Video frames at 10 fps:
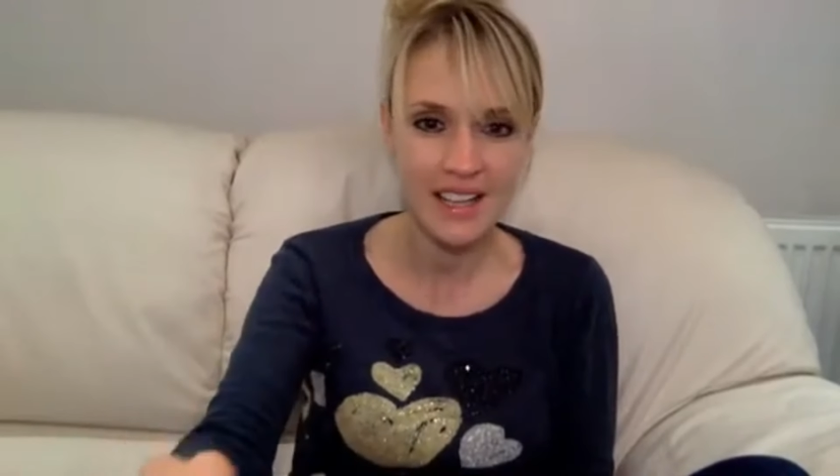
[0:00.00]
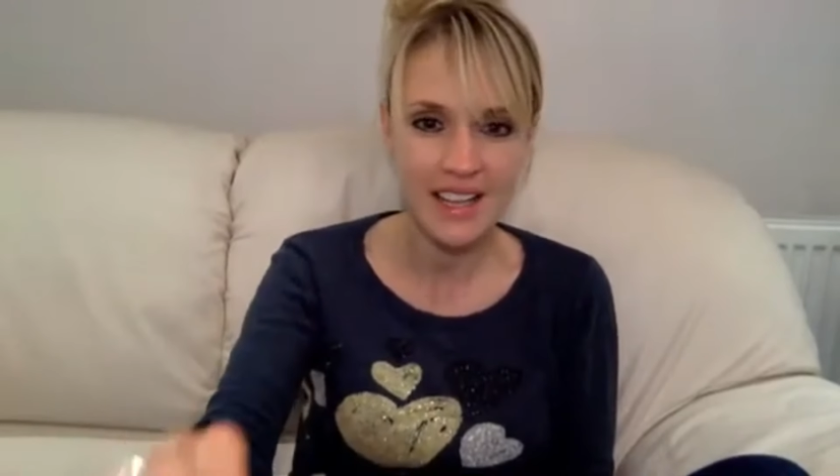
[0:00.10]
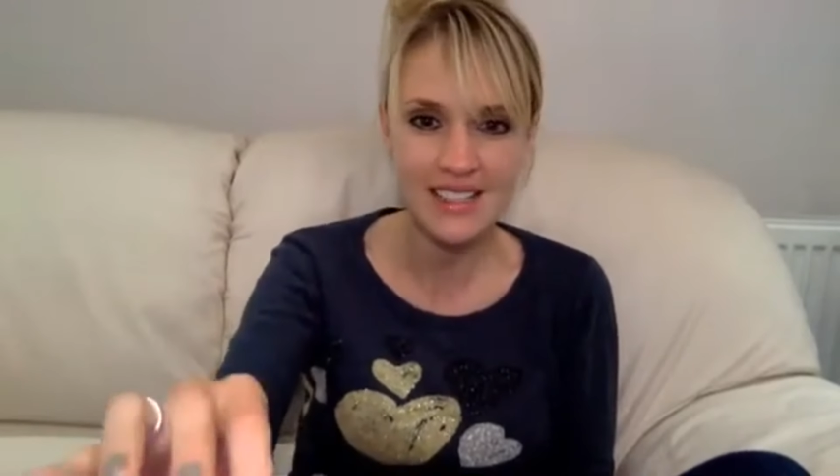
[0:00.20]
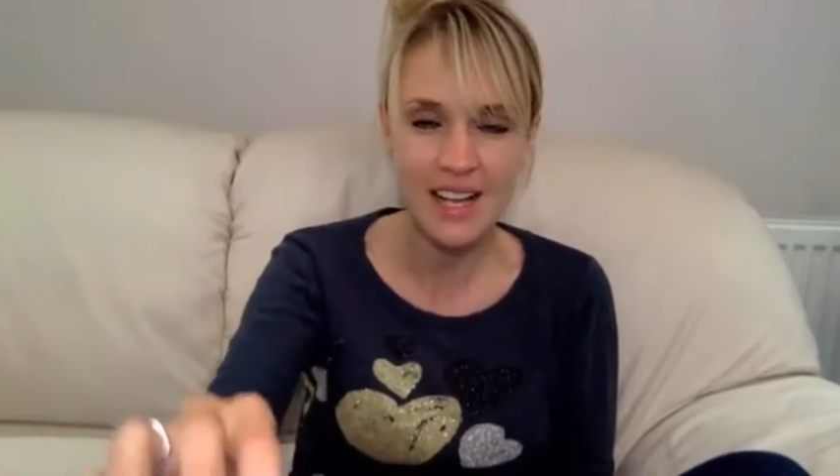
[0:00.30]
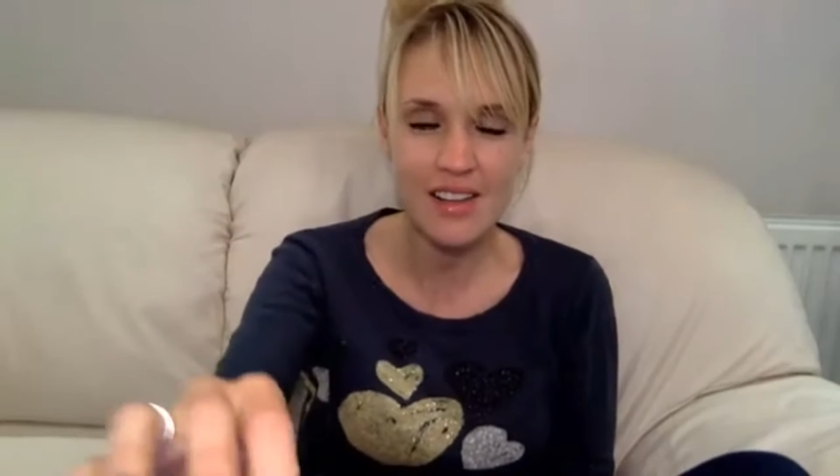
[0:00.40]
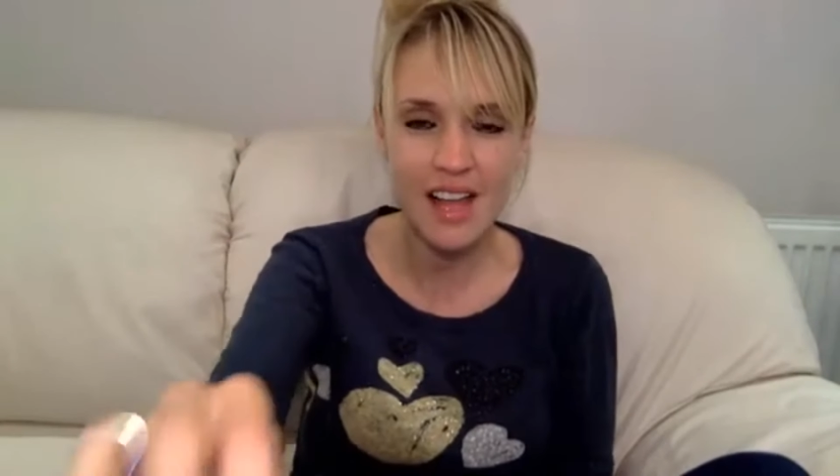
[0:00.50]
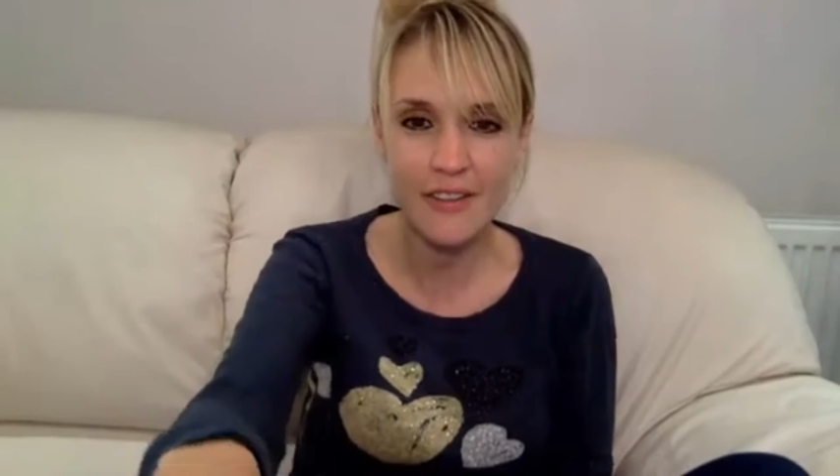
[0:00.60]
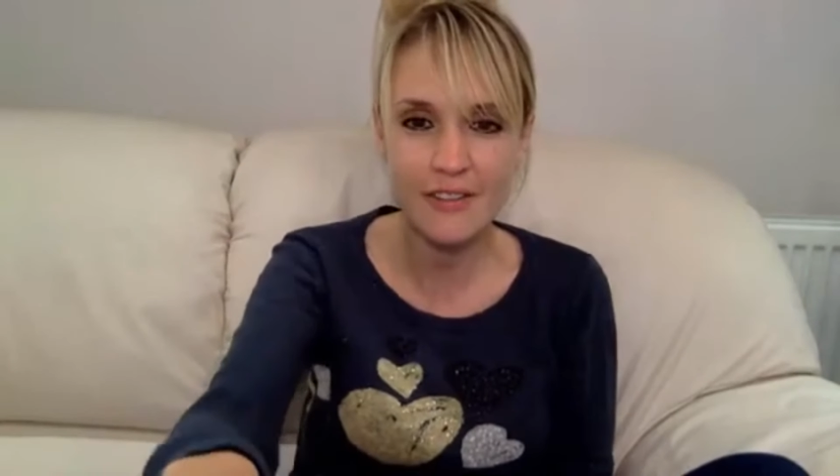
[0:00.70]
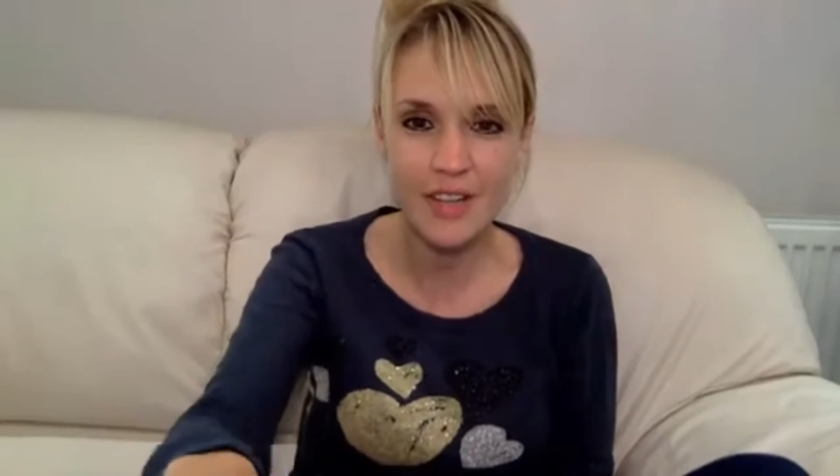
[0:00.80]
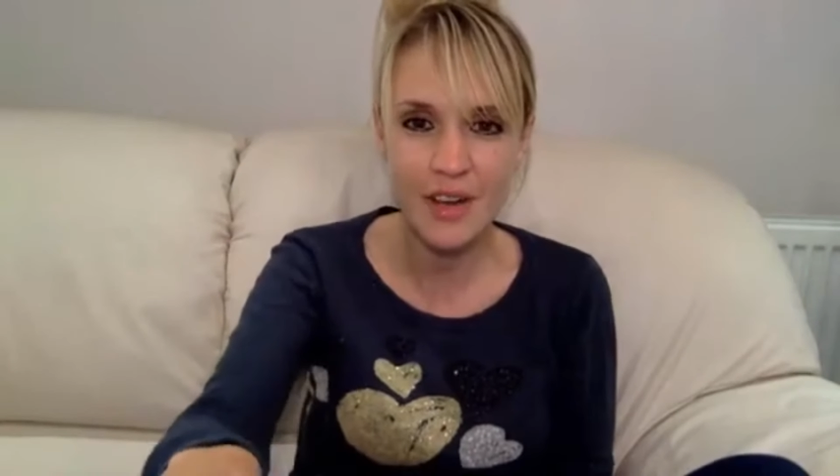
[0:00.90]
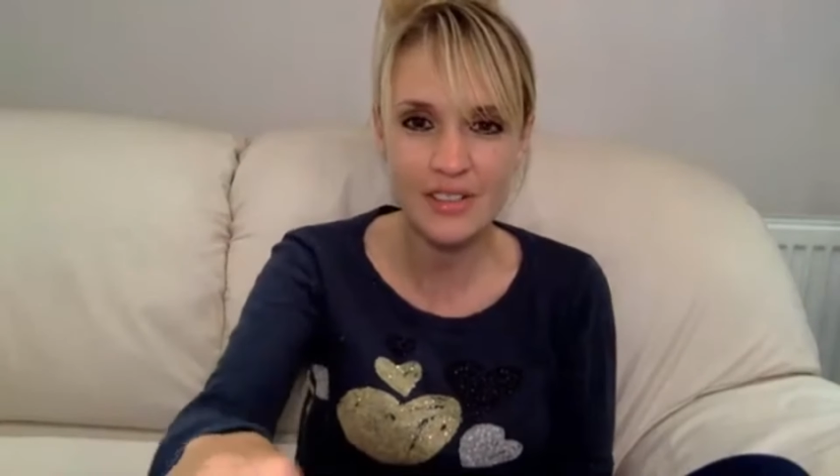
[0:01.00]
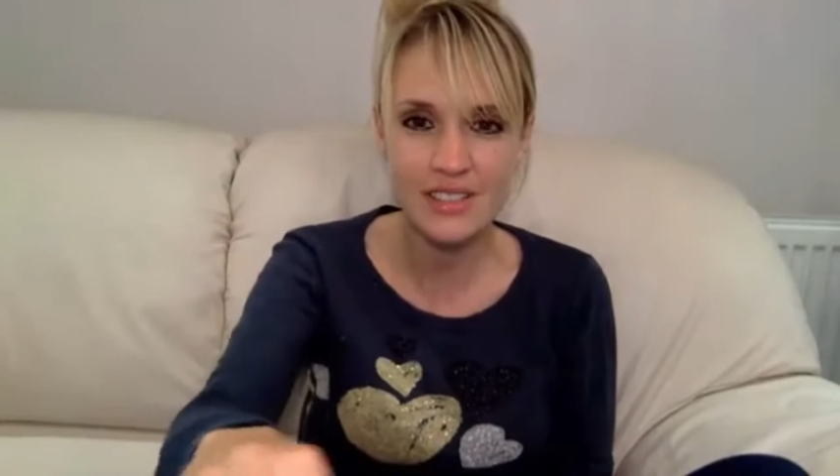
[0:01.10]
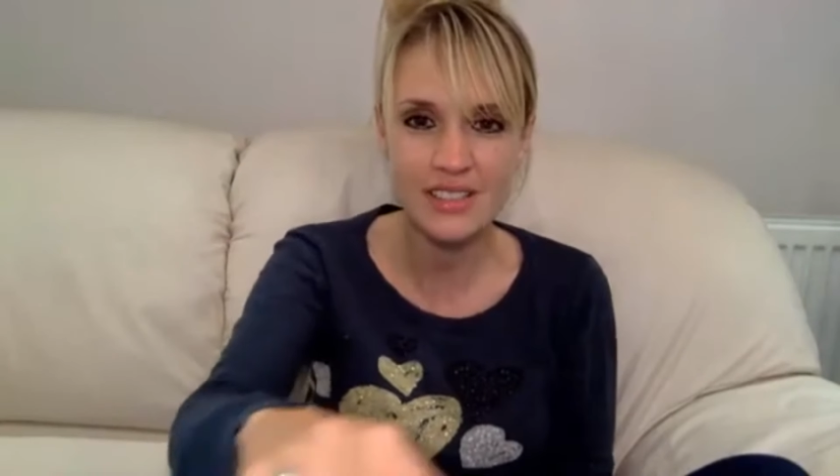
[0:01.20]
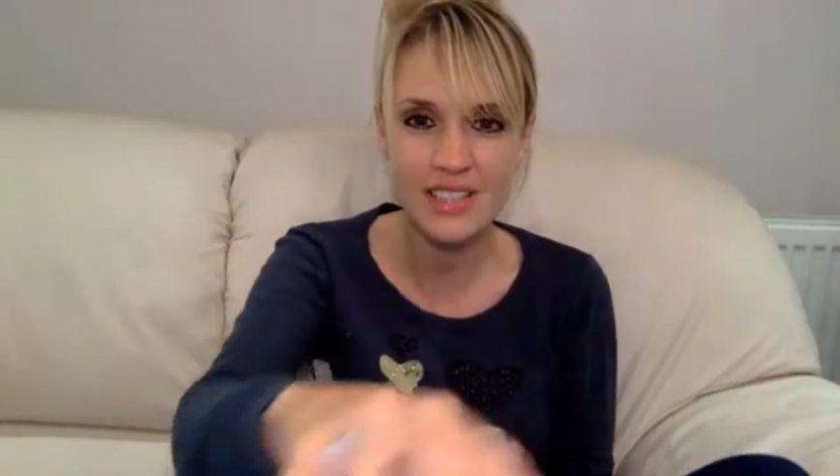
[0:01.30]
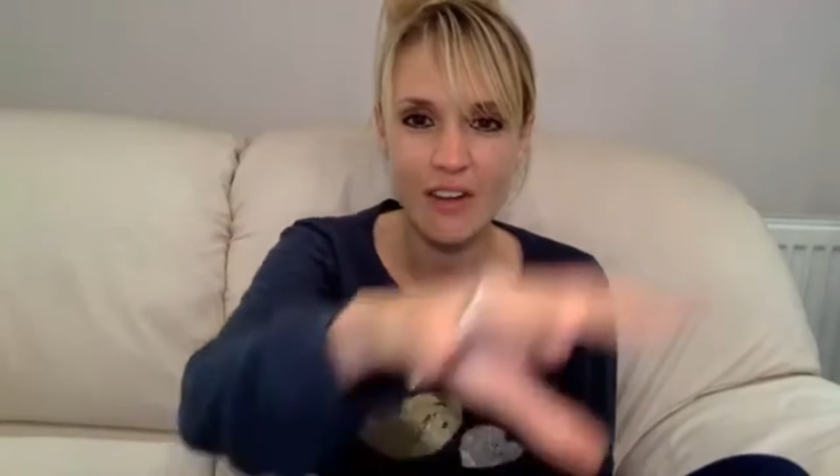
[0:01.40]
That's how life knows
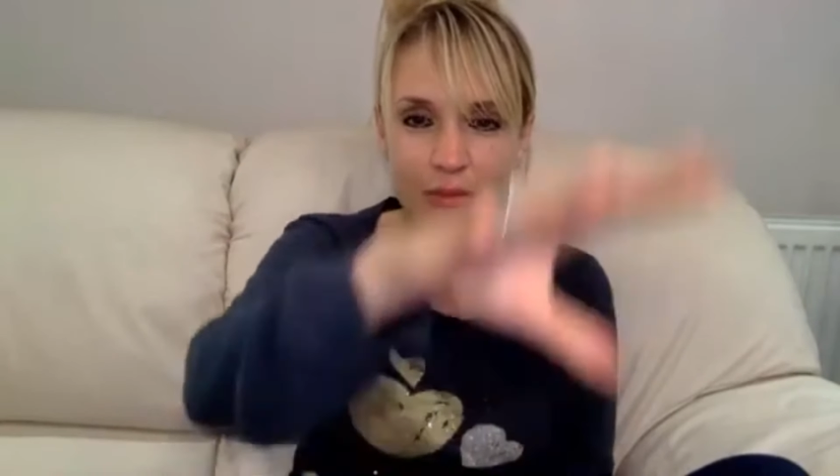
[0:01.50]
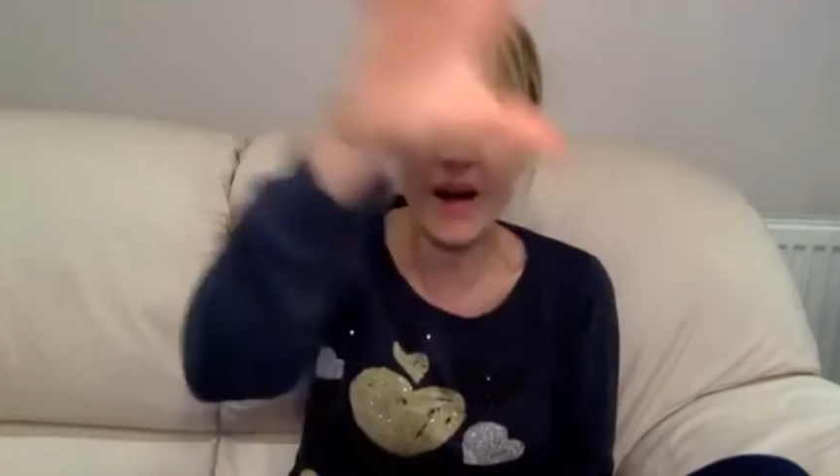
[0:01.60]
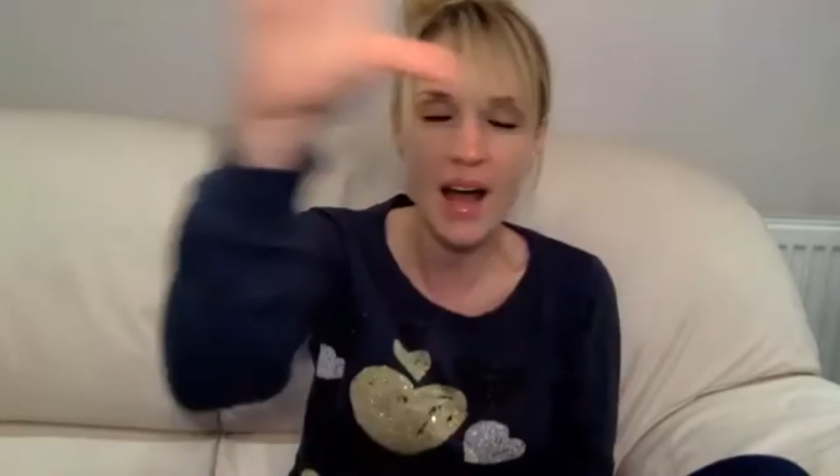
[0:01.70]
itself